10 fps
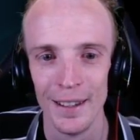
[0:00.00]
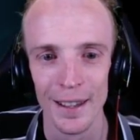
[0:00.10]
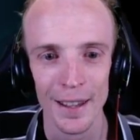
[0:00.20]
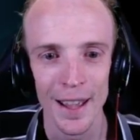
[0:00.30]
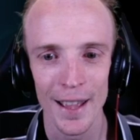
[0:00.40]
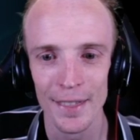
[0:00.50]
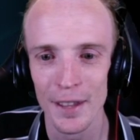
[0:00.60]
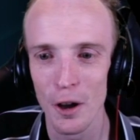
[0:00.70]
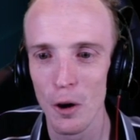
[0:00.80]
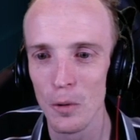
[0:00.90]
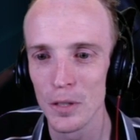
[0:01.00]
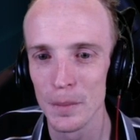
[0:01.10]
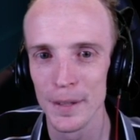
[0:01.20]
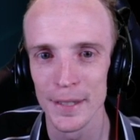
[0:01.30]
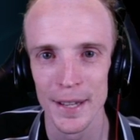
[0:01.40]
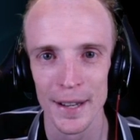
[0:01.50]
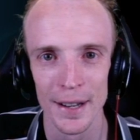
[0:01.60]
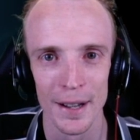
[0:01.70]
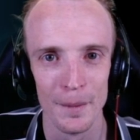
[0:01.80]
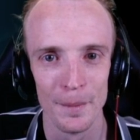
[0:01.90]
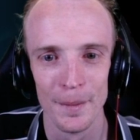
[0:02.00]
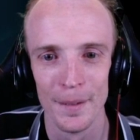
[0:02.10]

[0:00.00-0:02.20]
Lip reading: He had the ultimate setup.